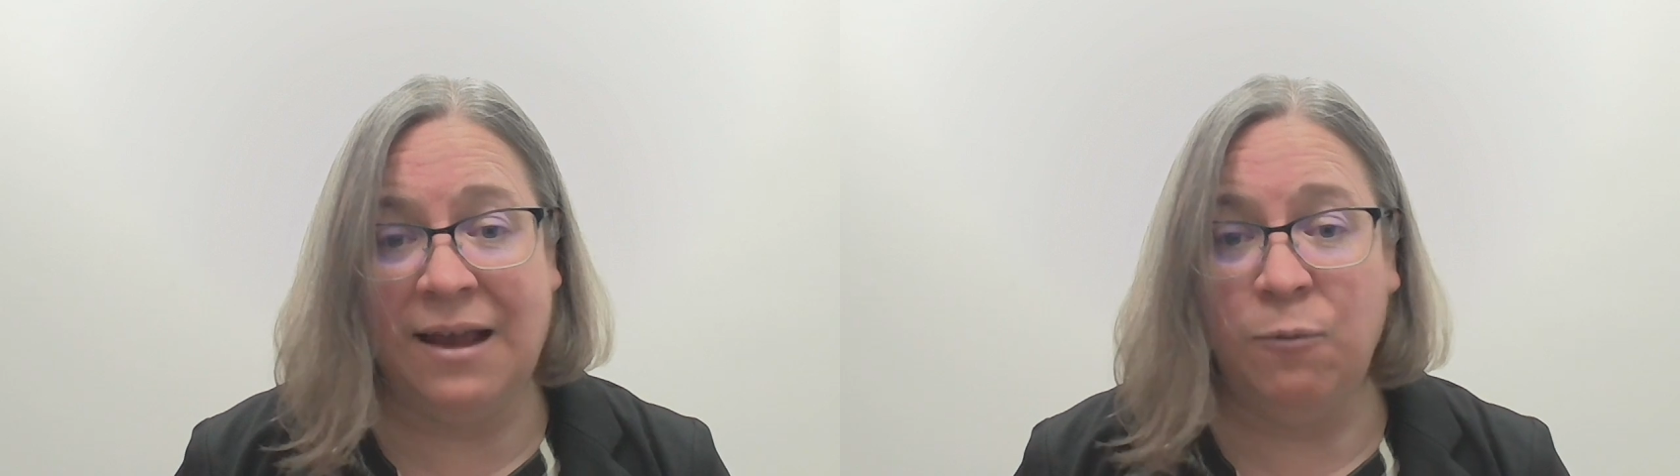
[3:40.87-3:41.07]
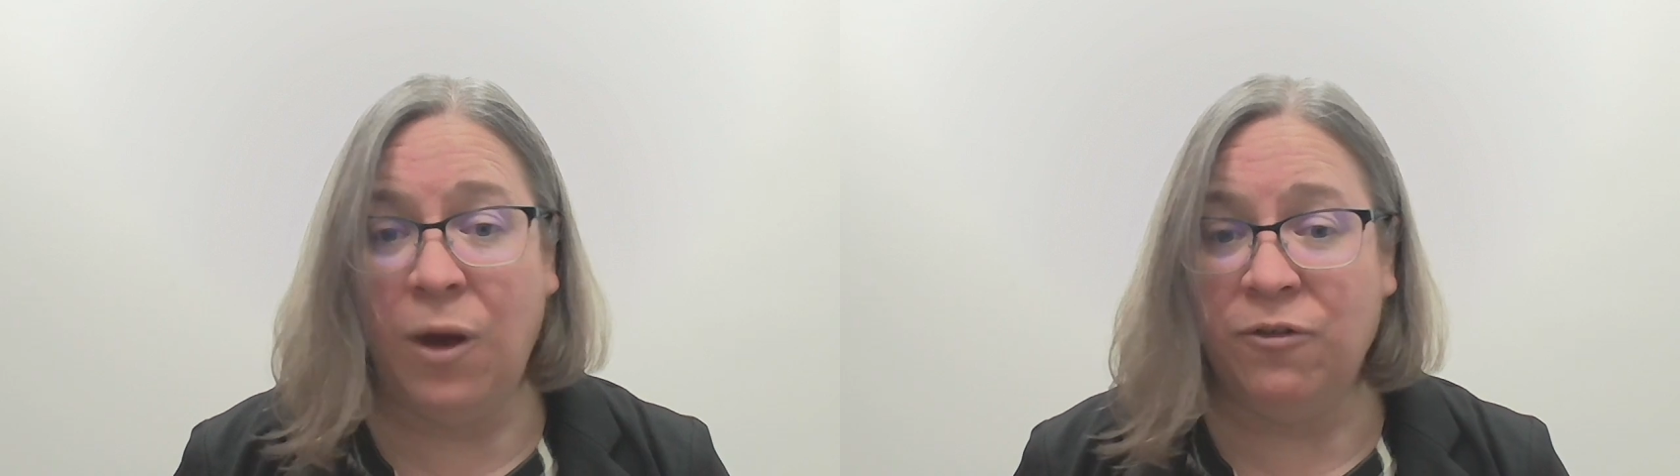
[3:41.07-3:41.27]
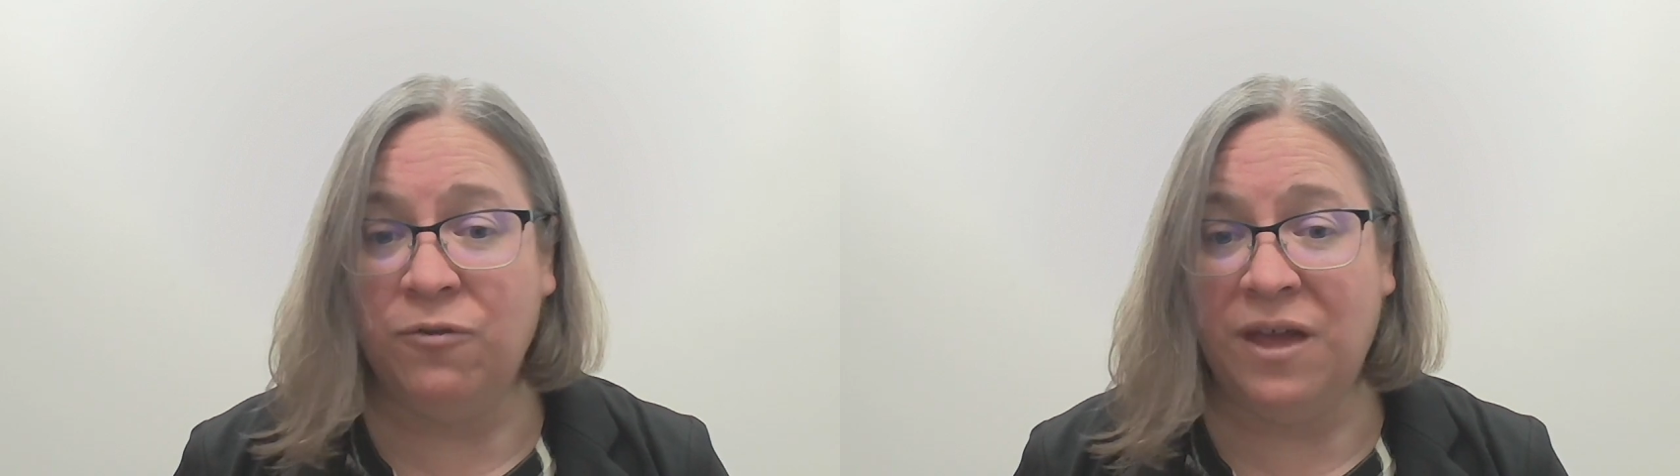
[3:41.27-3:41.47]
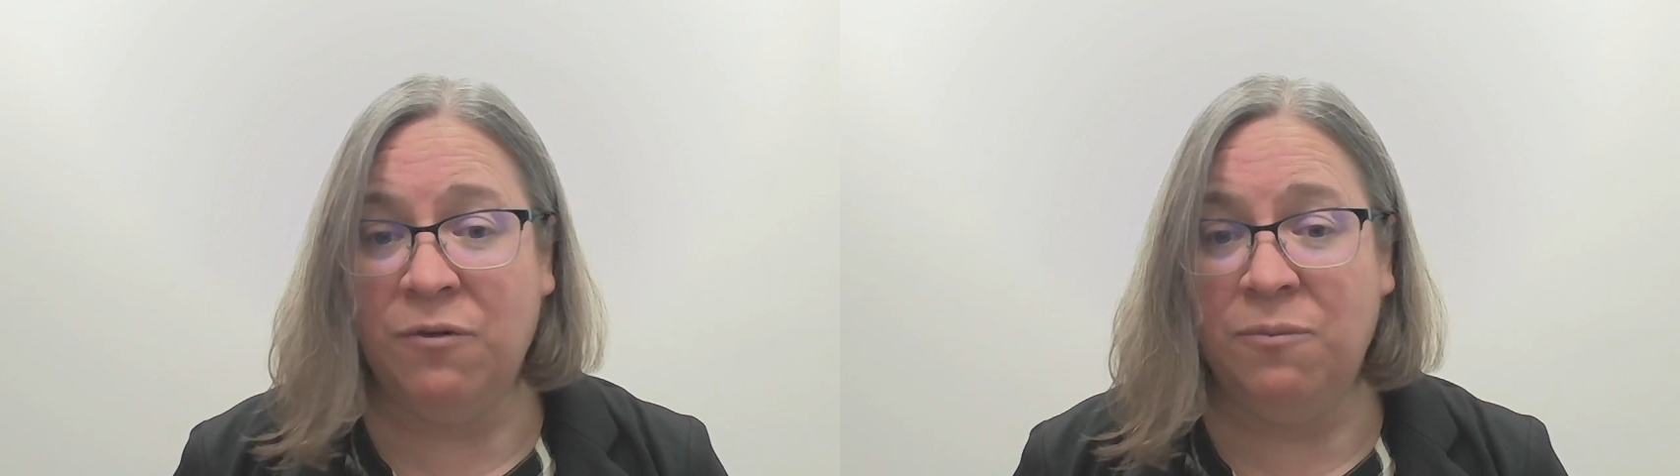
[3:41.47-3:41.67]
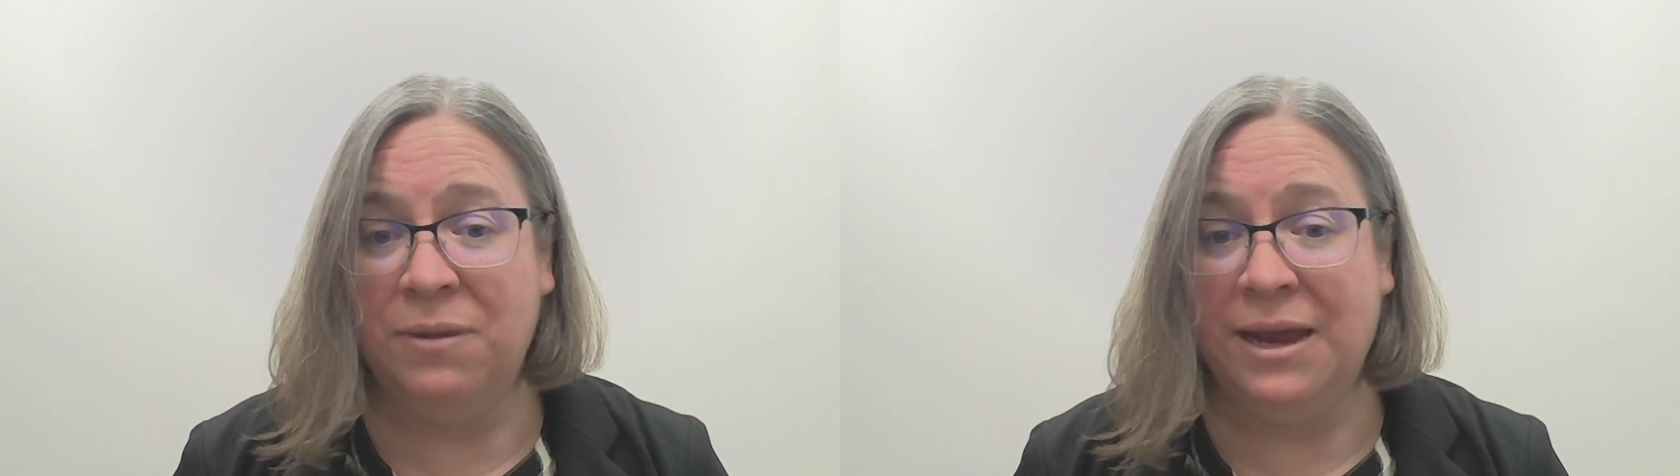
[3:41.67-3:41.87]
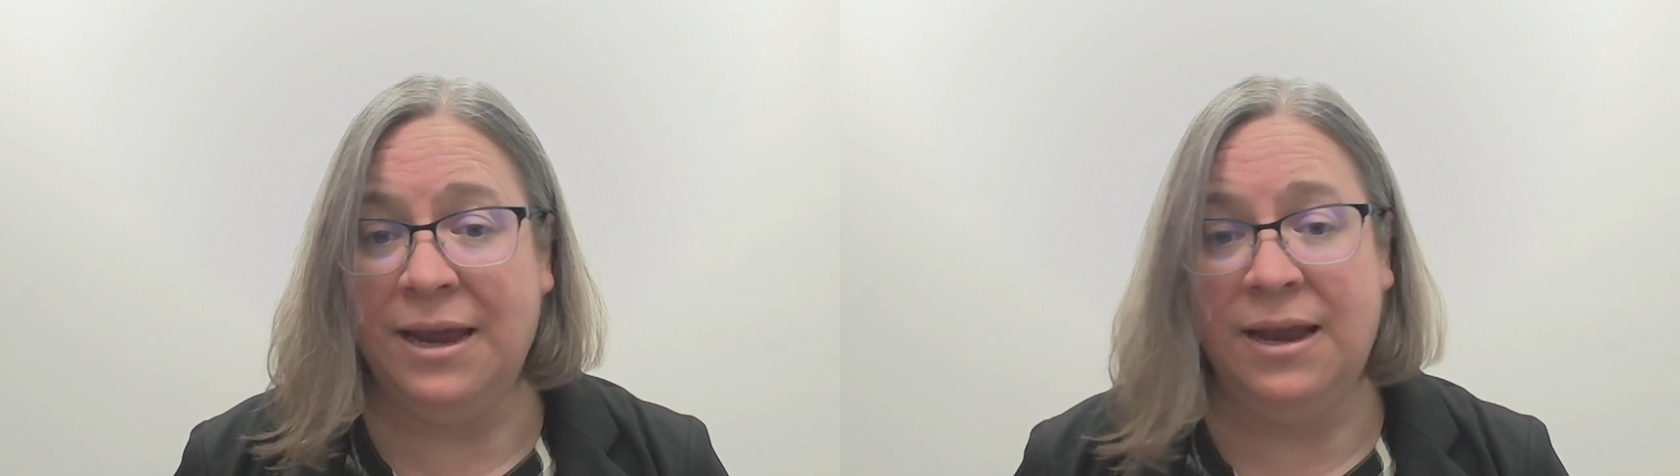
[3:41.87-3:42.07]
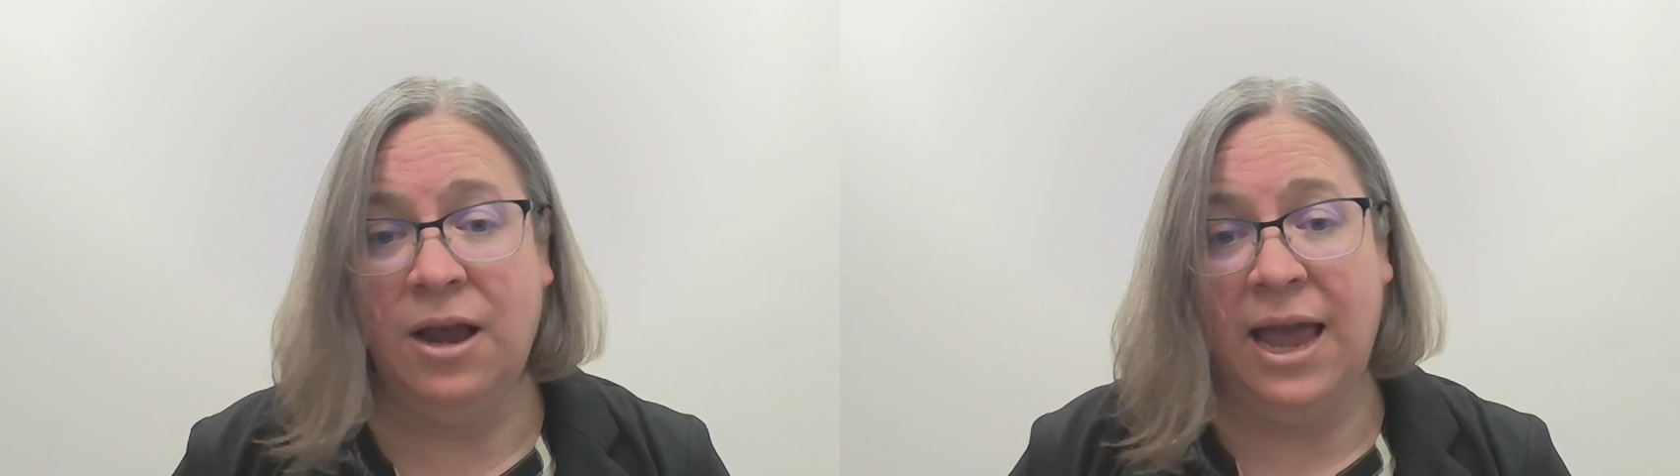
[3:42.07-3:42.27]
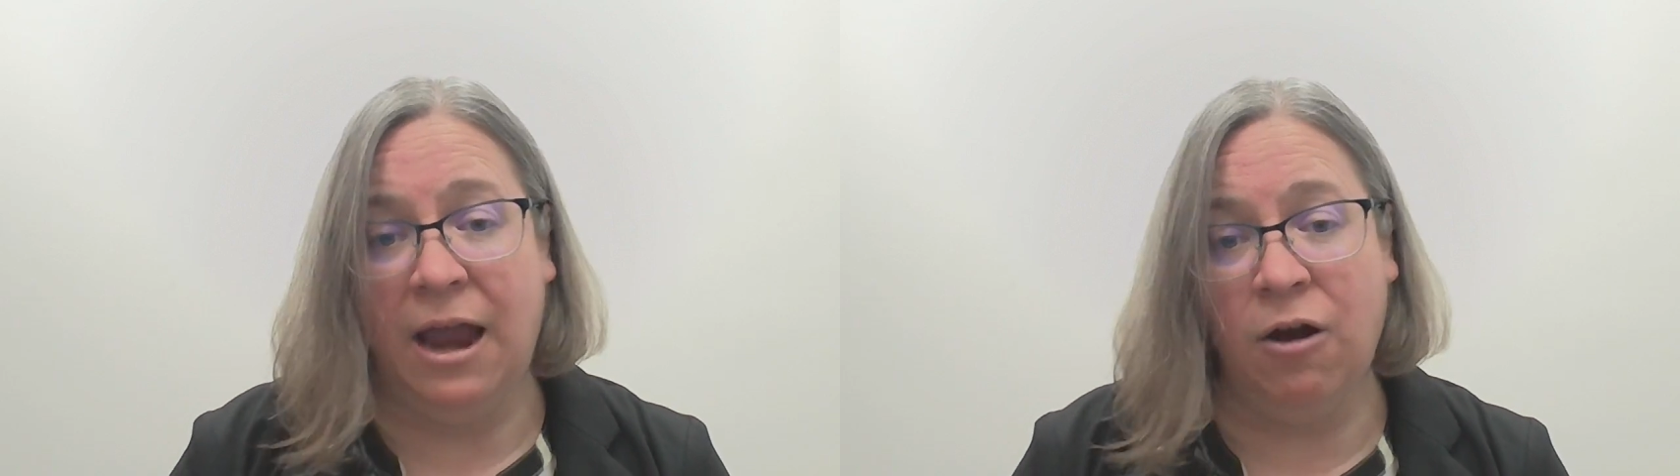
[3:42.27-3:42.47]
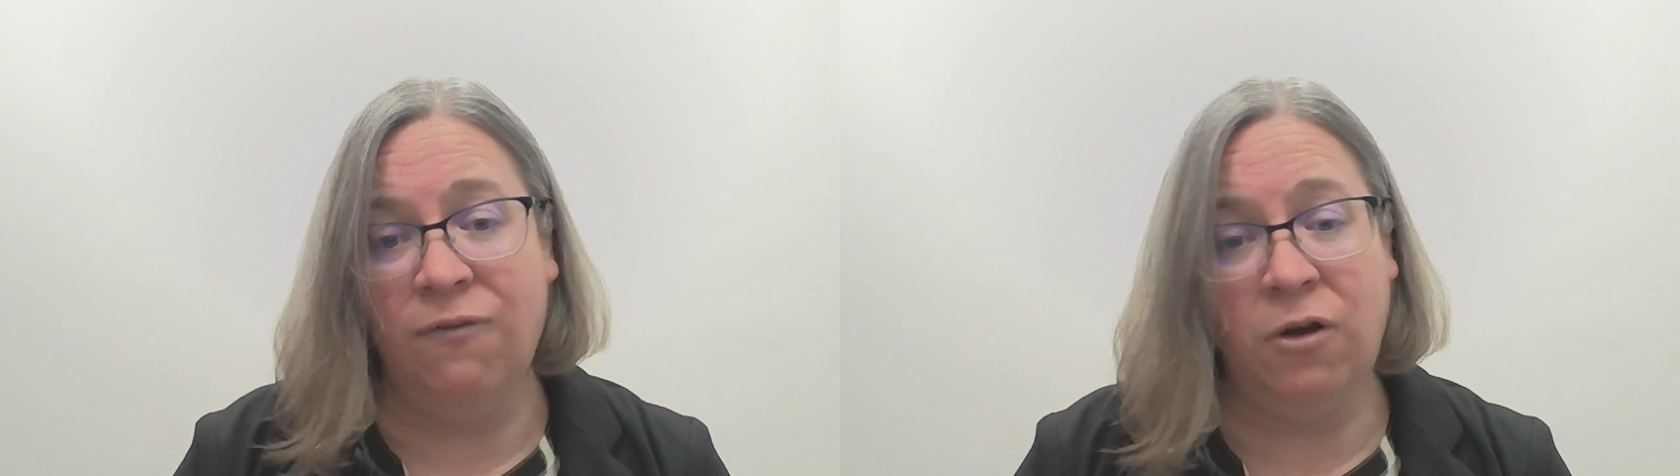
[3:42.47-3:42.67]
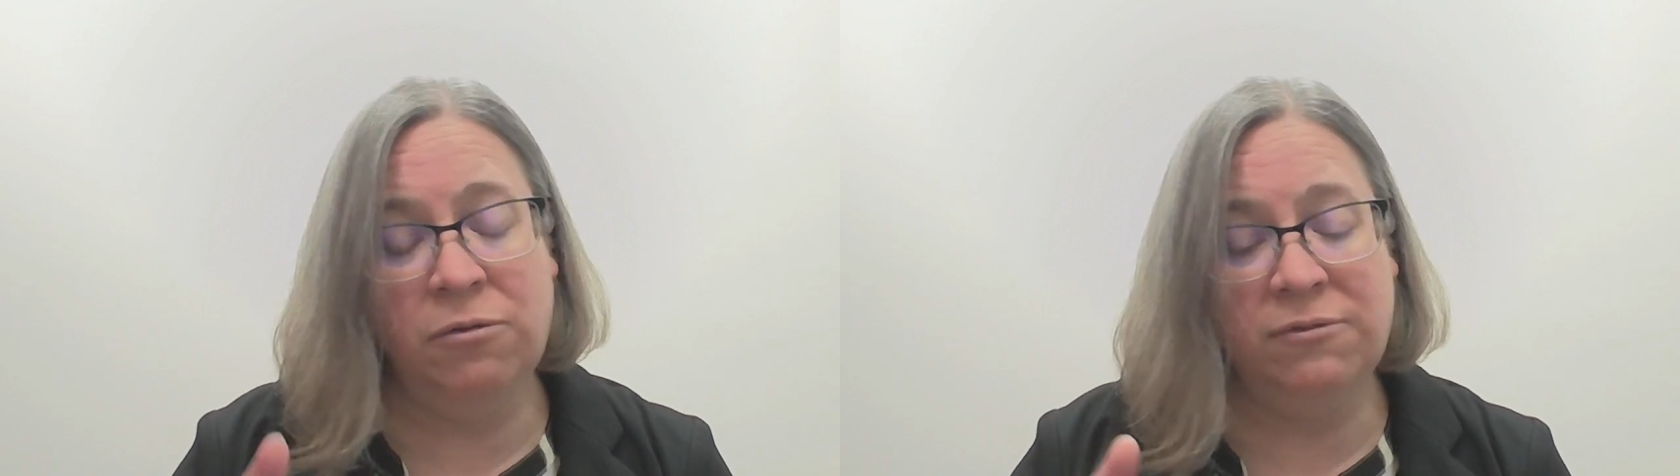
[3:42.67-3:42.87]
and whether they would be
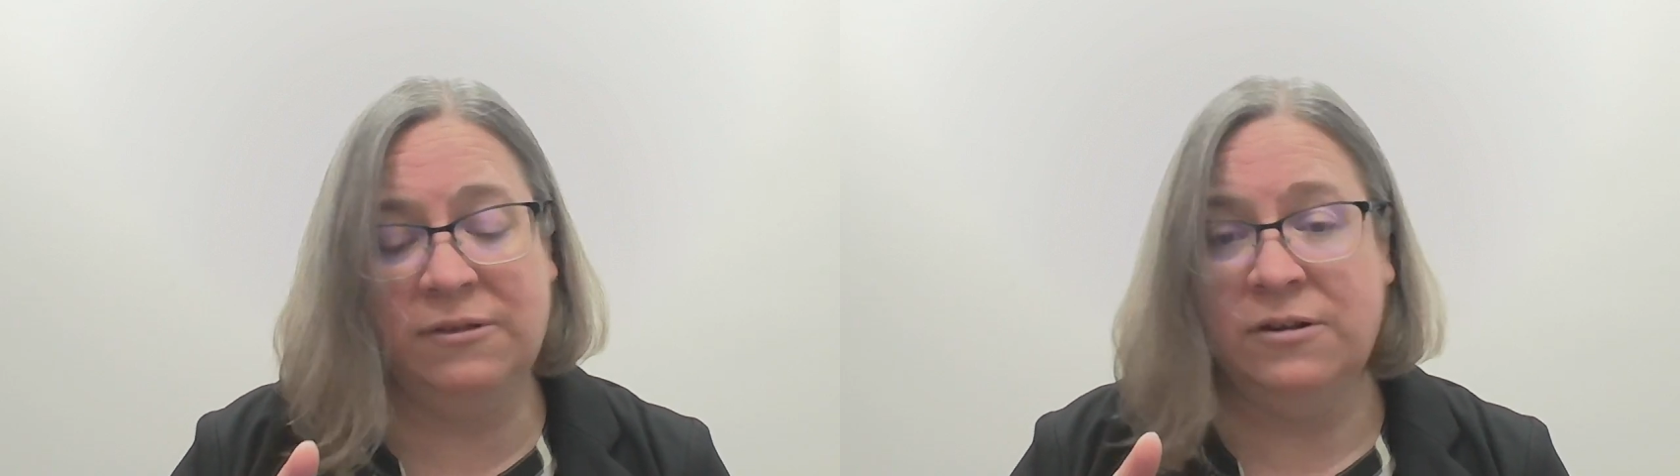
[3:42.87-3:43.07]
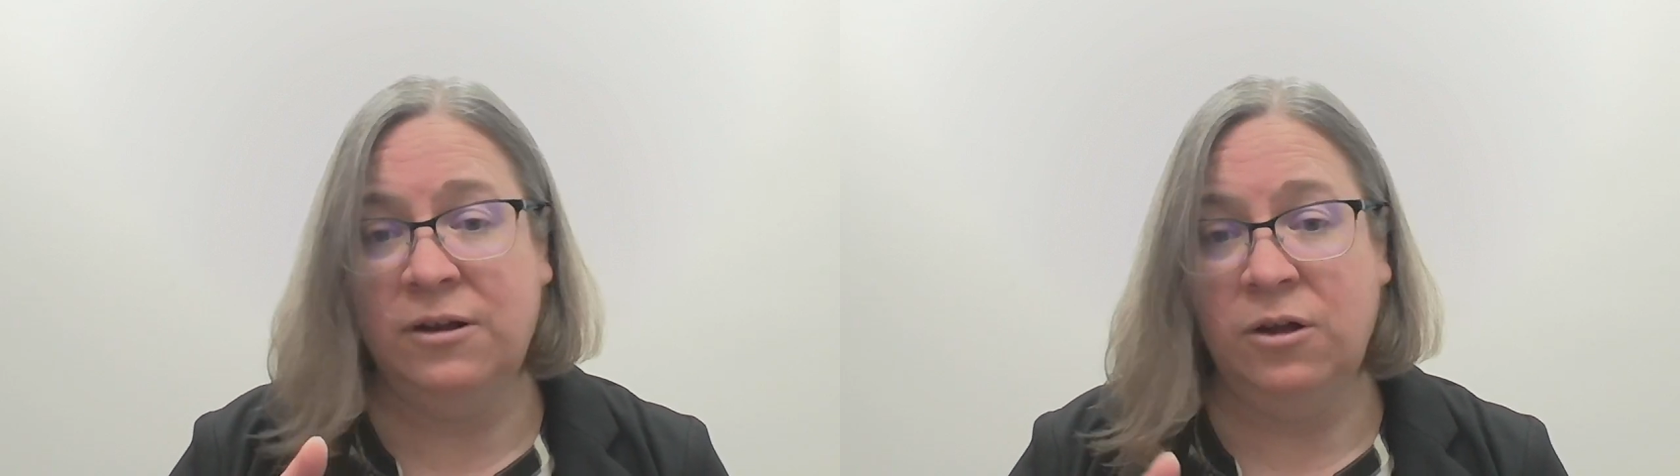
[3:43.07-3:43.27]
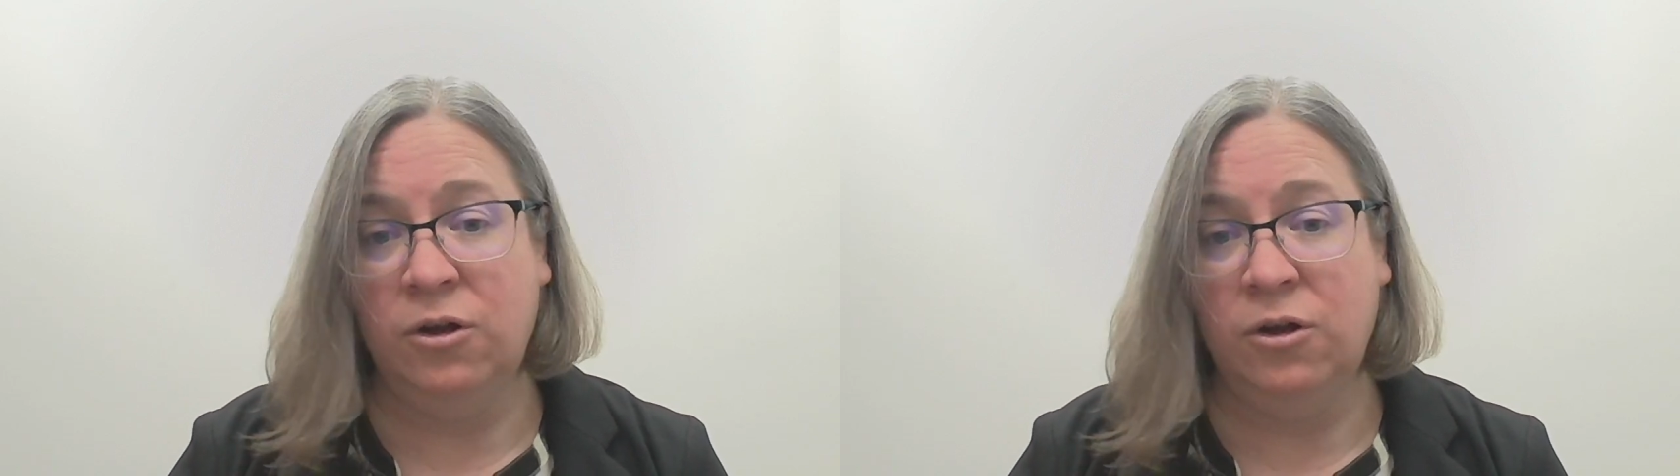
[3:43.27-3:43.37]
aerophones,